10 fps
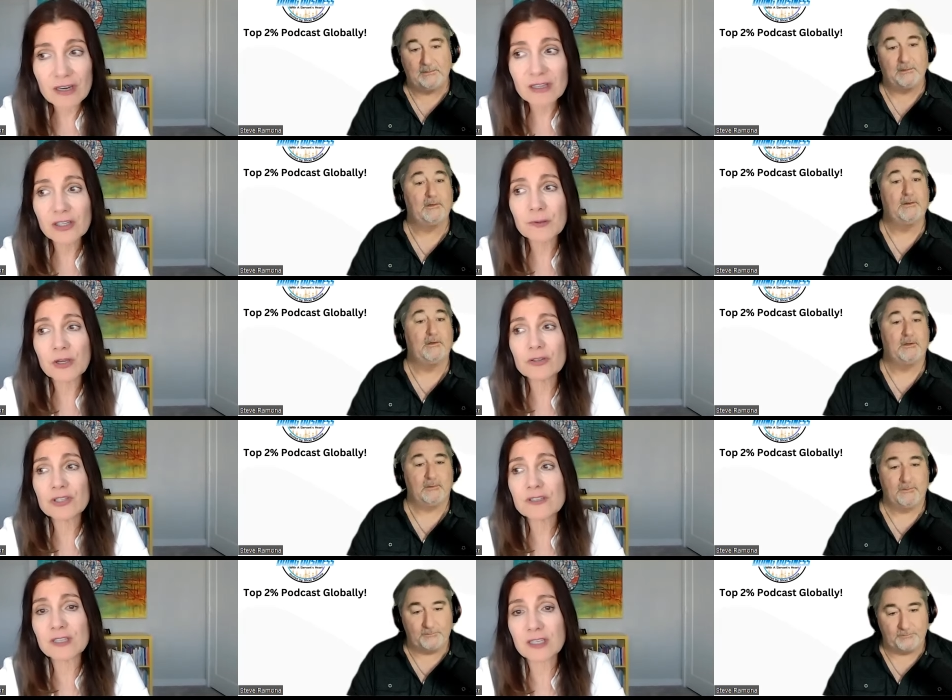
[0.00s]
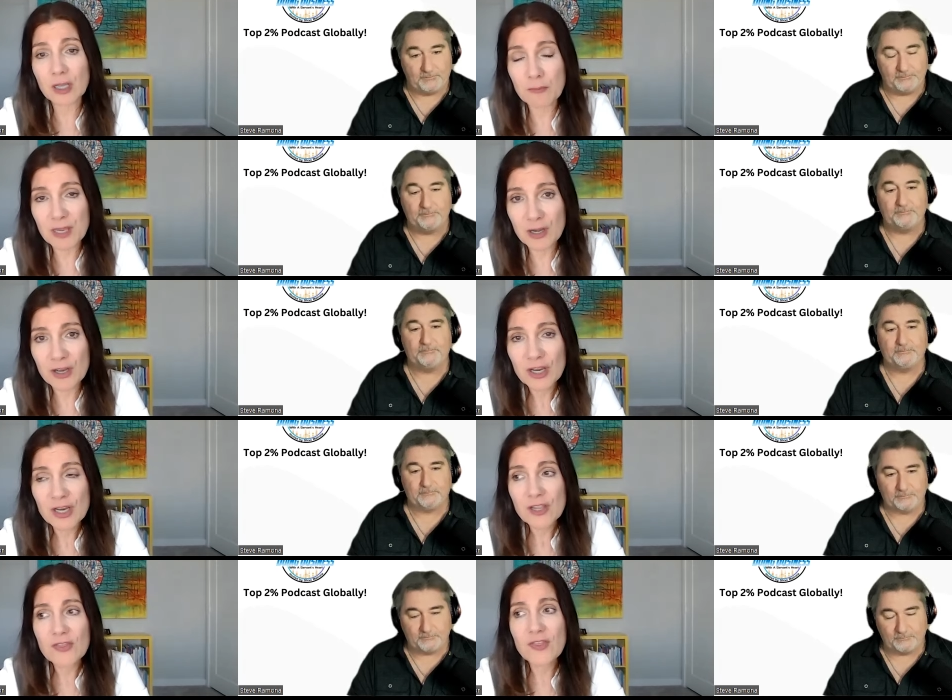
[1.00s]
Speaker 1: lot of the coaches that come in
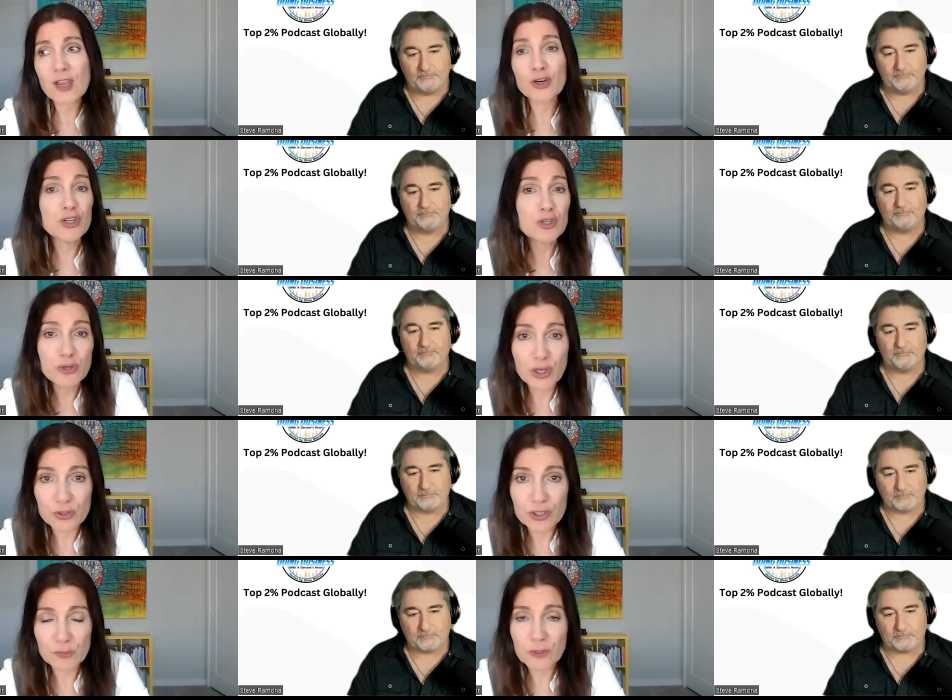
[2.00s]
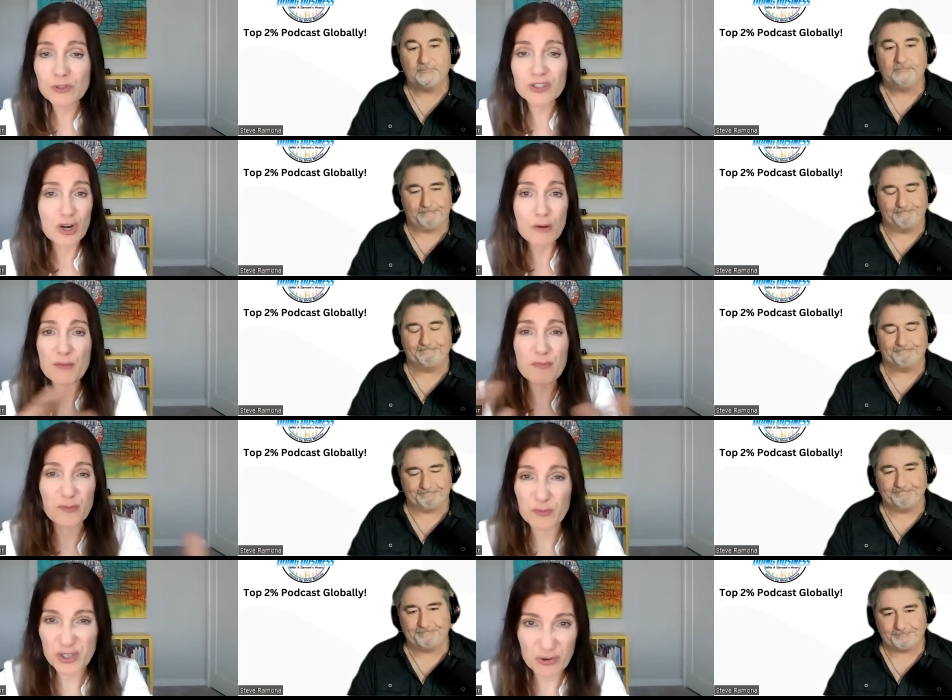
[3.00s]
they are new coaches. We will start mm-hmm.
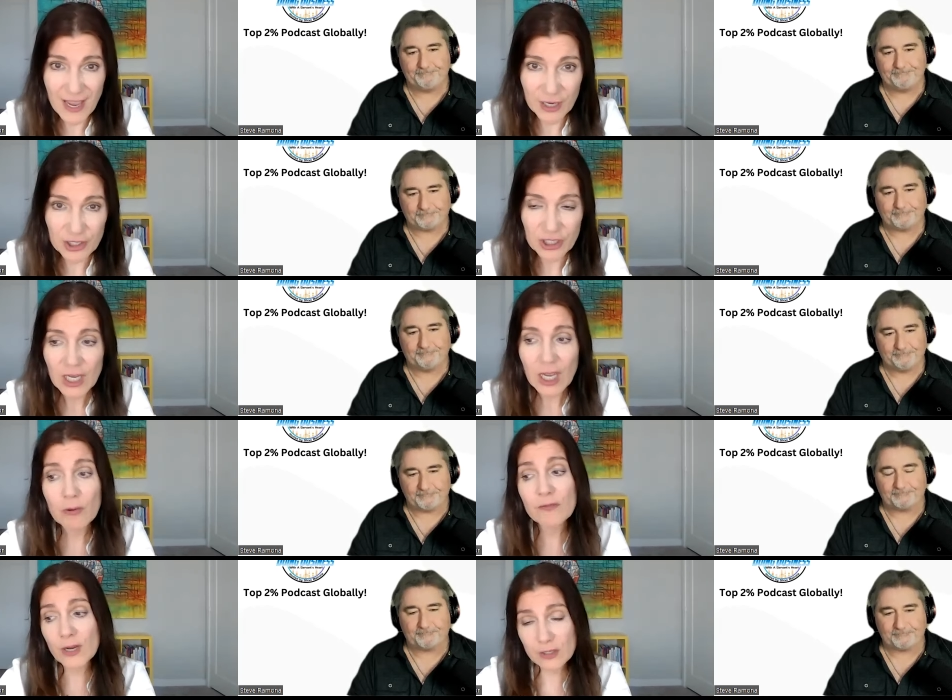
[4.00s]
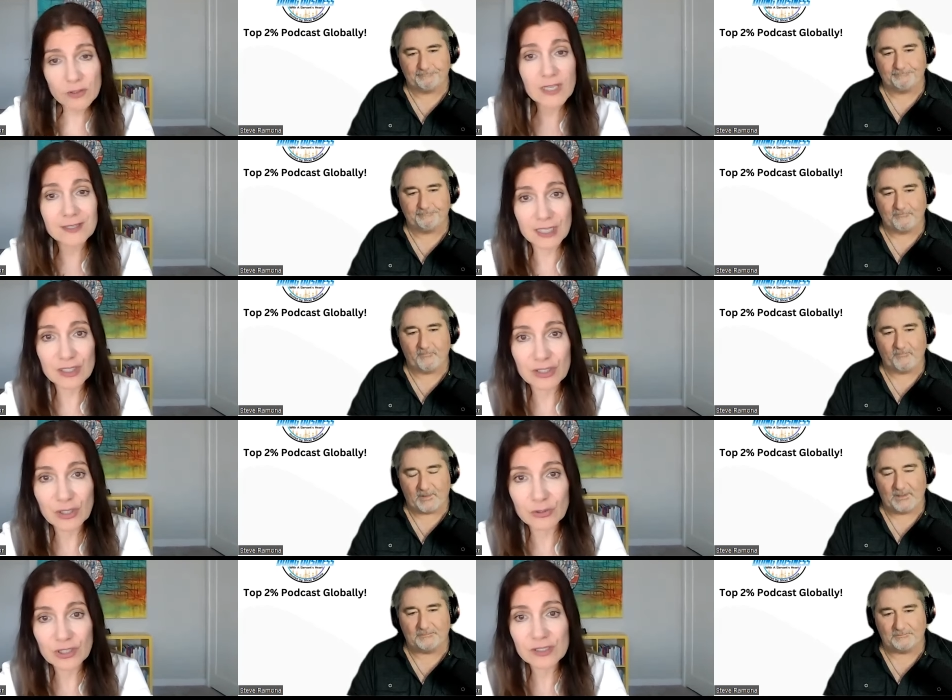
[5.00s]
people from scratch. However, I do get
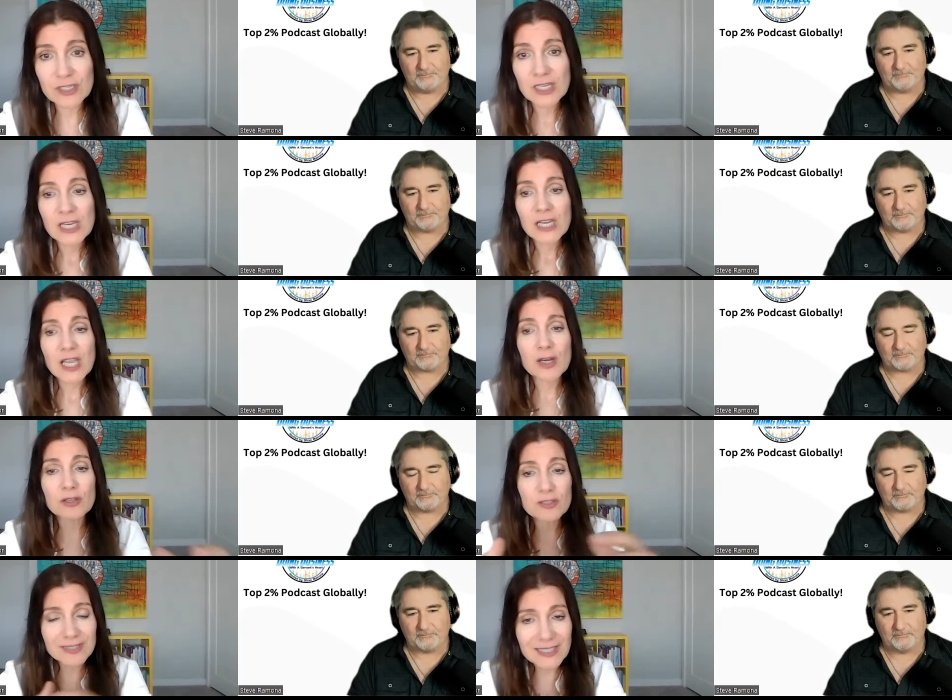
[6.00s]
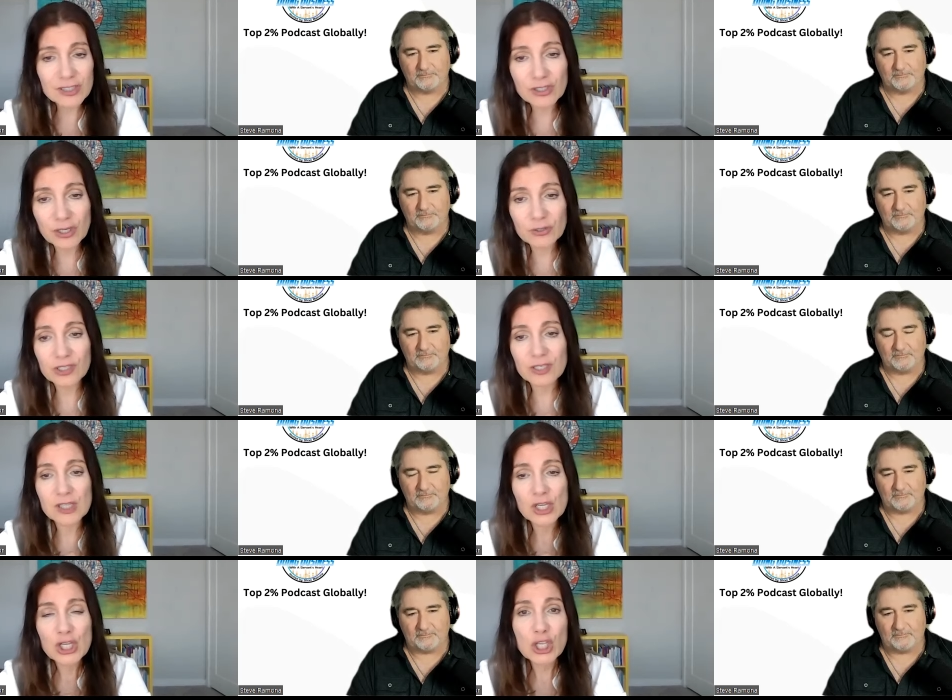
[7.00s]
seasoned coaches, and the seasoned
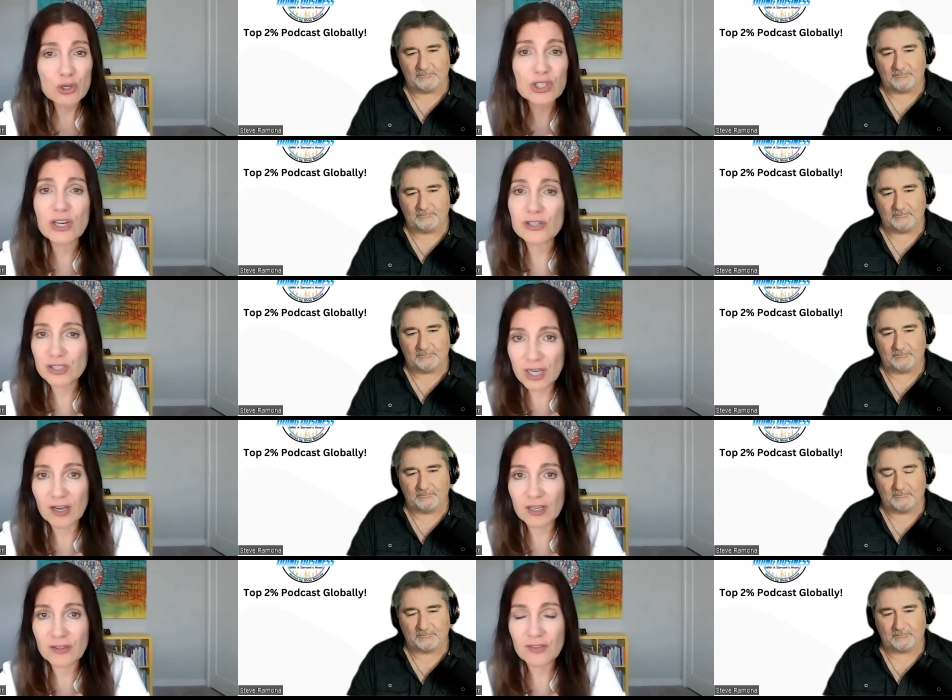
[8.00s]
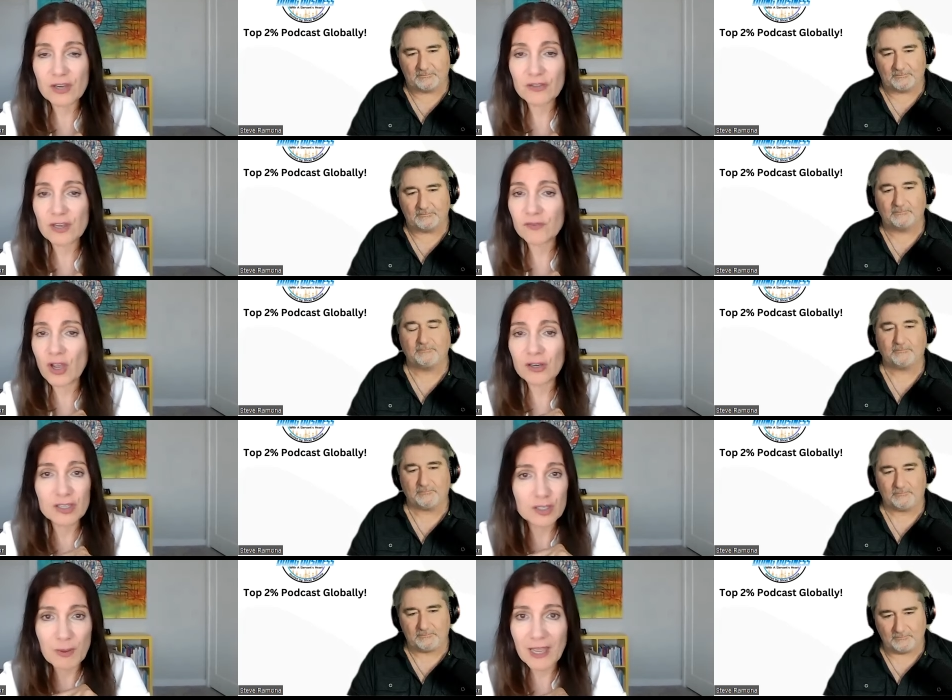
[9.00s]
coaches usually are stuck. They they've
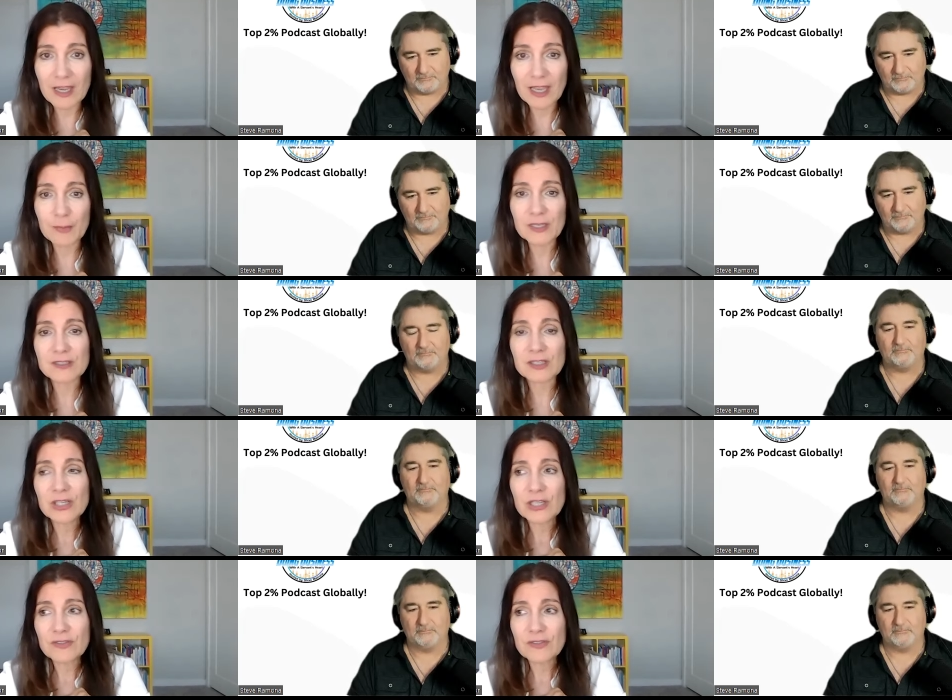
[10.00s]
gotten into bad habits.